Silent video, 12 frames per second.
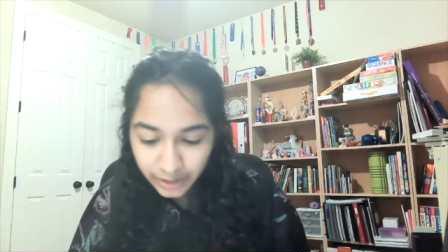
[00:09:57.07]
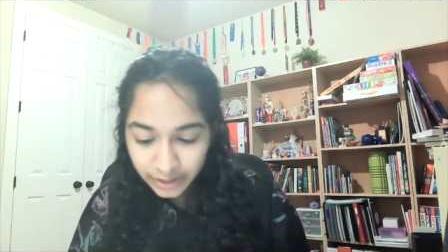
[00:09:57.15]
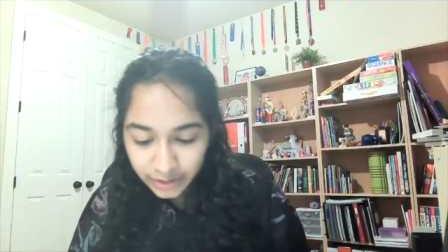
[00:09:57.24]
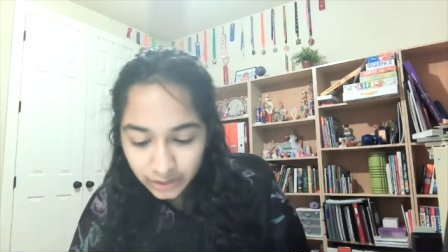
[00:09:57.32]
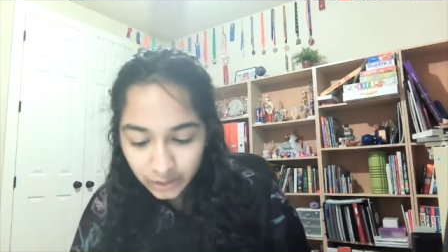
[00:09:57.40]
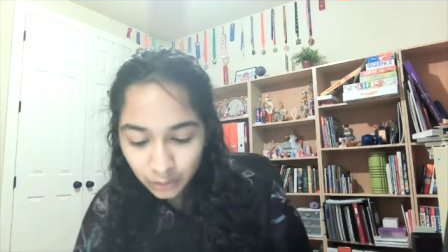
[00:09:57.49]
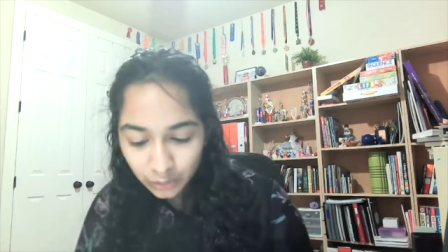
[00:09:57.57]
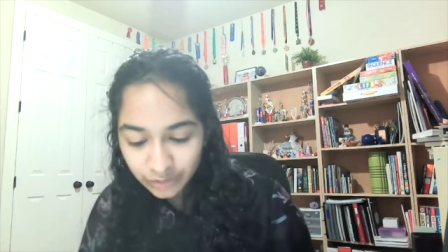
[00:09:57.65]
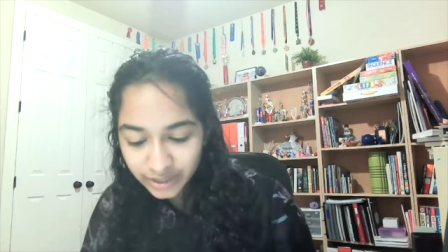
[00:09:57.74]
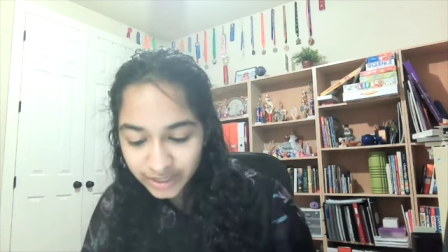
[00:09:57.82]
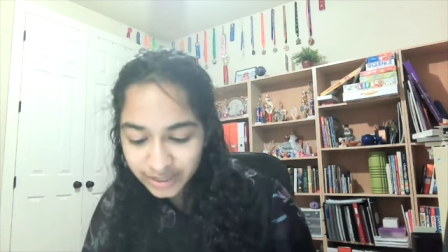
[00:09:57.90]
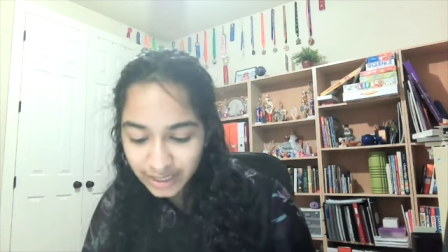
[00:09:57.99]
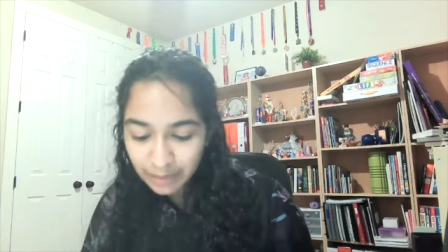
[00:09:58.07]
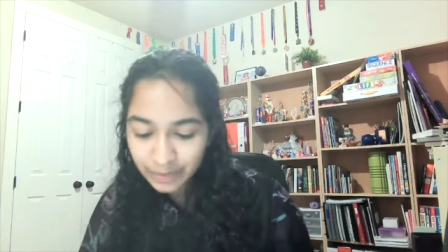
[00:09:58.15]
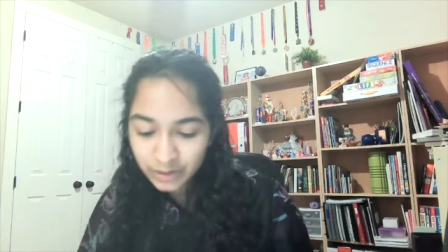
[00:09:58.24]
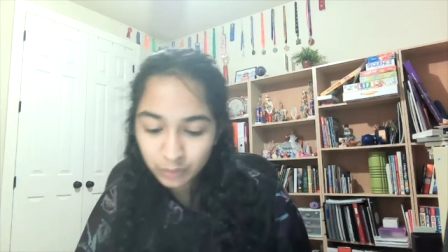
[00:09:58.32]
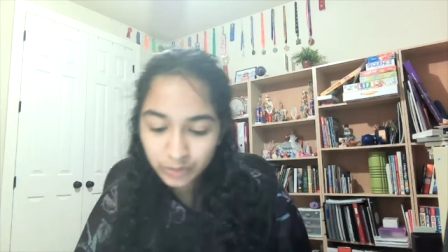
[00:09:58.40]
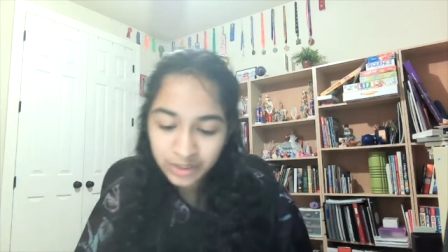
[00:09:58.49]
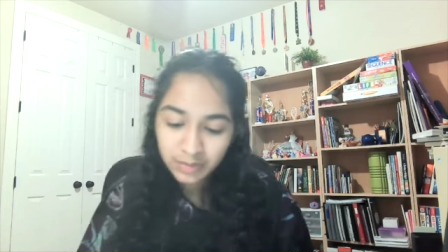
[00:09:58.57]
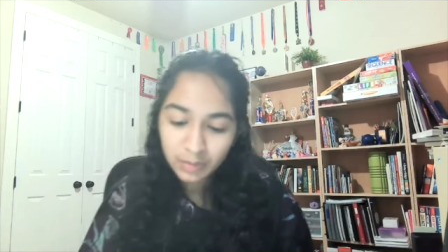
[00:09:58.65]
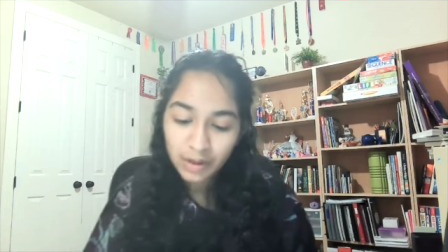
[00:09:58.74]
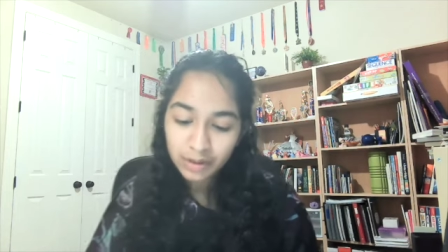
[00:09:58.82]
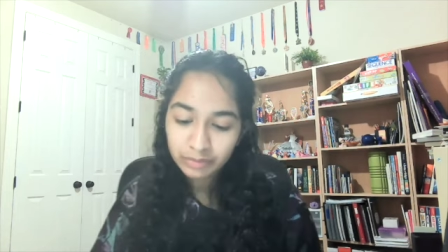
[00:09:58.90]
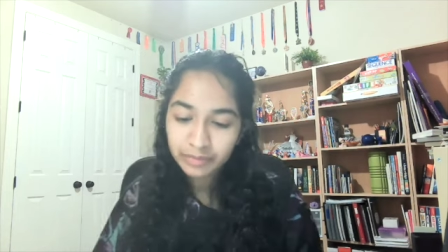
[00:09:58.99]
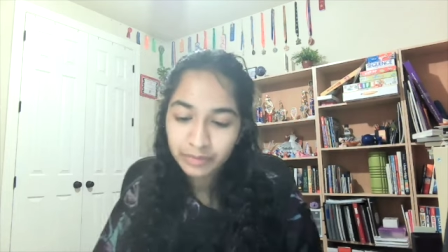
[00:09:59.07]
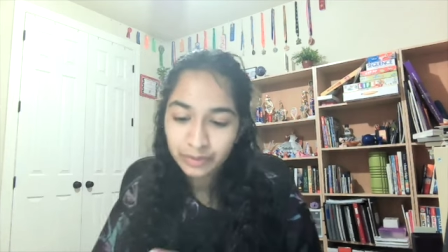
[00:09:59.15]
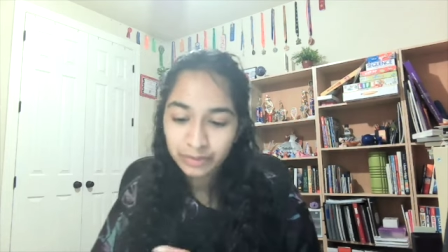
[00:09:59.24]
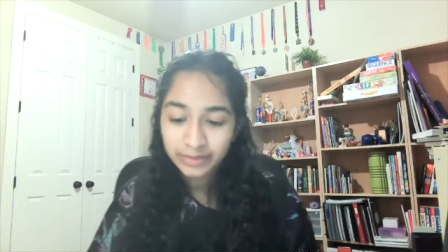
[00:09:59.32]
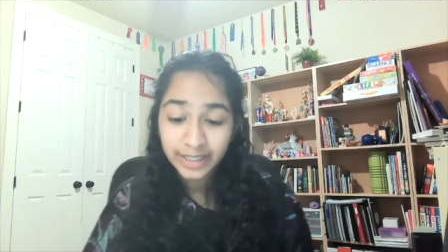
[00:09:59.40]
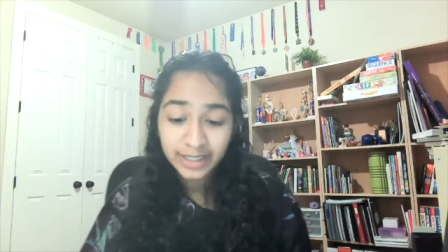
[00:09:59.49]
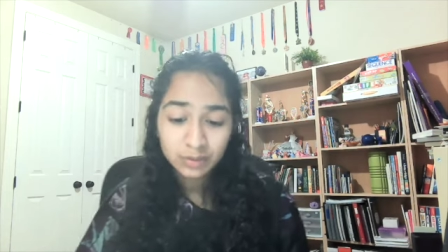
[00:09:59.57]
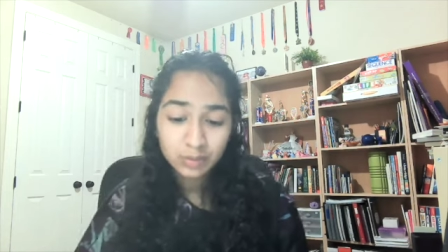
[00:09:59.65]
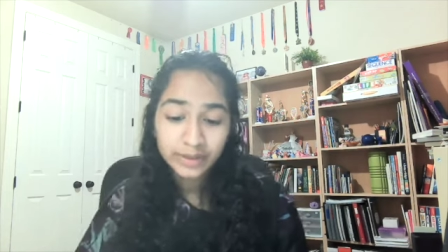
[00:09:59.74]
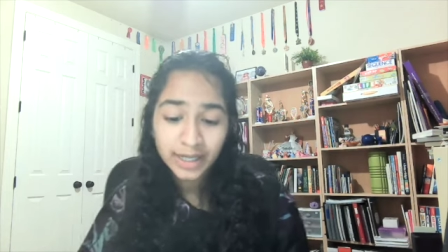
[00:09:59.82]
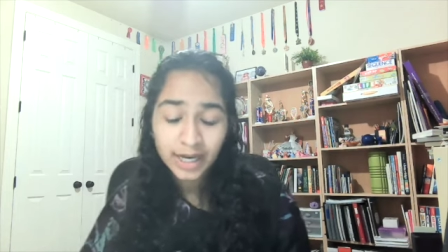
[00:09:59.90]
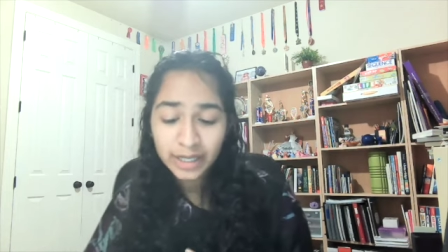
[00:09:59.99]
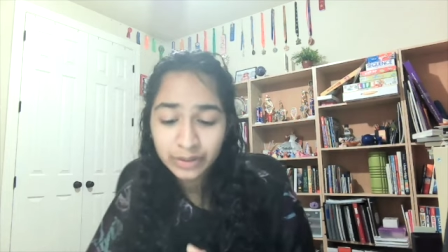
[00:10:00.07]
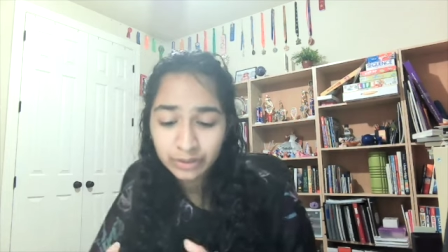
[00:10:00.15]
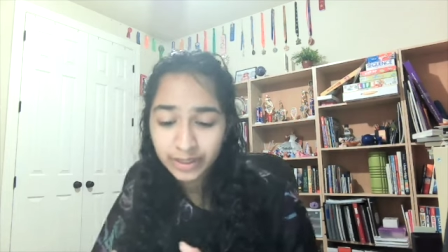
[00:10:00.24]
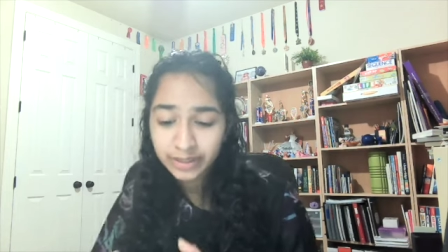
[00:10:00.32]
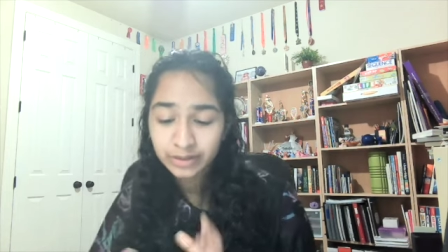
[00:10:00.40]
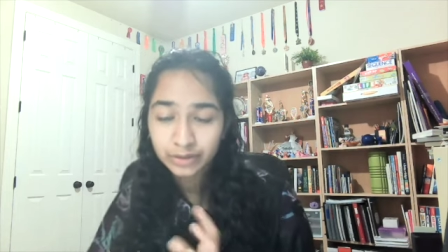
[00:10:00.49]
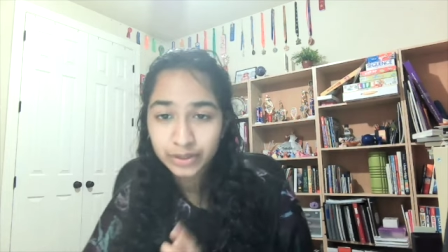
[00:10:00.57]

So, this happens with smaller rivers or lakes, while the hydroelectric